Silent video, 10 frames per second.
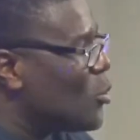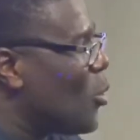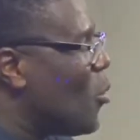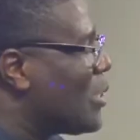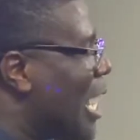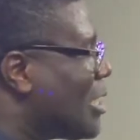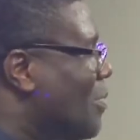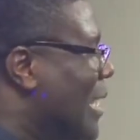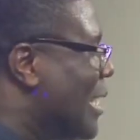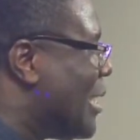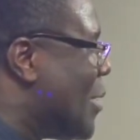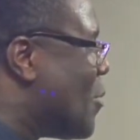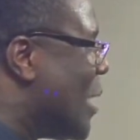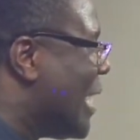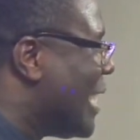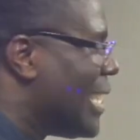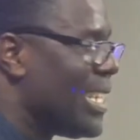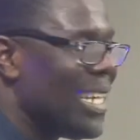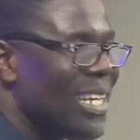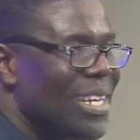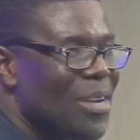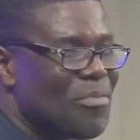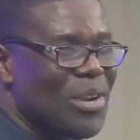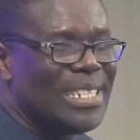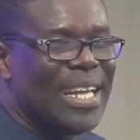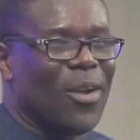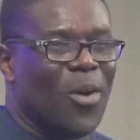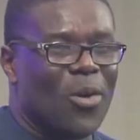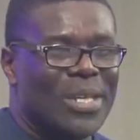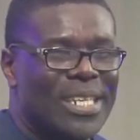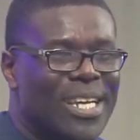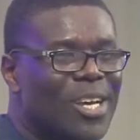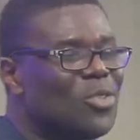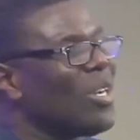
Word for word: God also looks at me the same way. Praise the Lord.